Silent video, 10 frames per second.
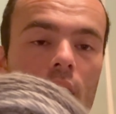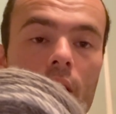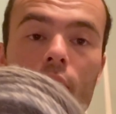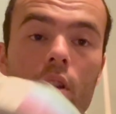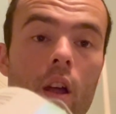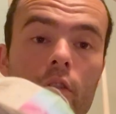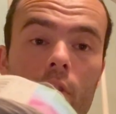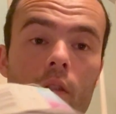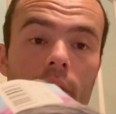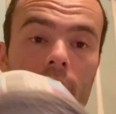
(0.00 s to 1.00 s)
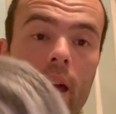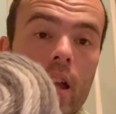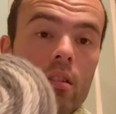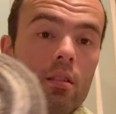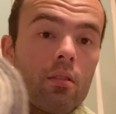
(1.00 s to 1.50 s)
if you like roving, that
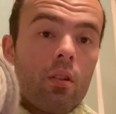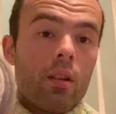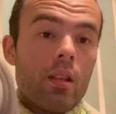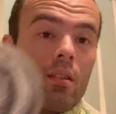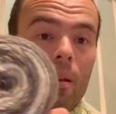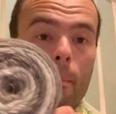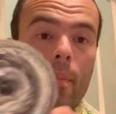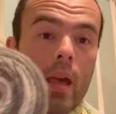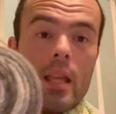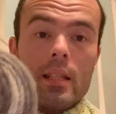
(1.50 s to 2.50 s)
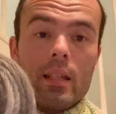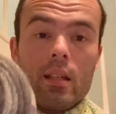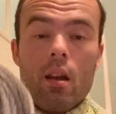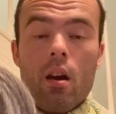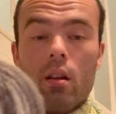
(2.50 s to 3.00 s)
is, because it's amazing
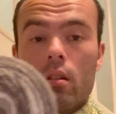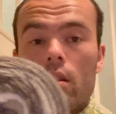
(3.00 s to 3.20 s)
yarn.